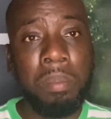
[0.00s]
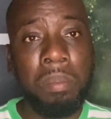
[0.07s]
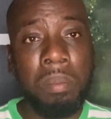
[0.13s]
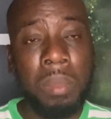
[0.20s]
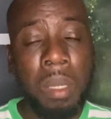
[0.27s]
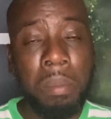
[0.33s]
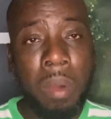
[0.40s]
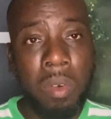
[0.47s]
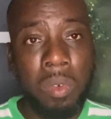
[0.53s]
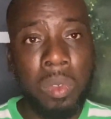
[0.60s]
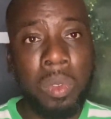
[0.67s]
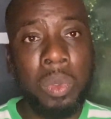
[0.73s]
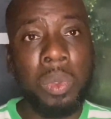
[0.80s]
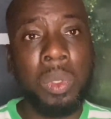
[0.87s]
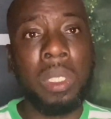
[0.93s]
the
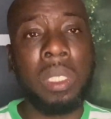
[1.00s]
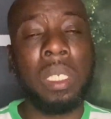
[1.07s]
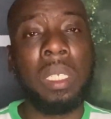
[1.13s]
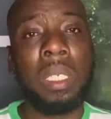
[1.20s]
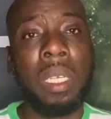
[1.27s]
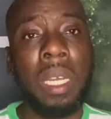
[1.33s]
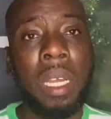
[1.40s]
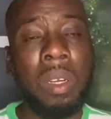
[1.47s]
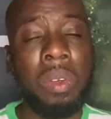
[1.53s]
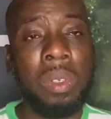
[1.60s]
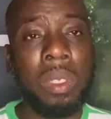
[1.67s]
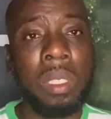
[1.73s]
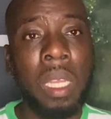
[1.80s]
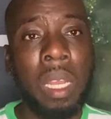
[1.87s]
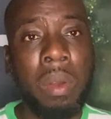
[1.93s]
Maroons and those
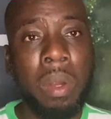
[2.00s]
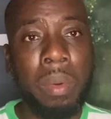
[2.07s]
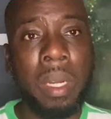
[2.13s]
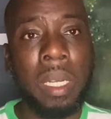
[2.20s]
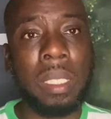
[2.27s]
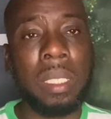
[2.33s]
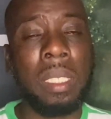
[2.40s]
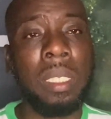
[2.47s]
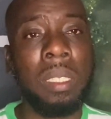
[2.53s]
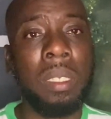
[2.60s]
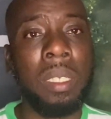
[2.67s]
Arawaks and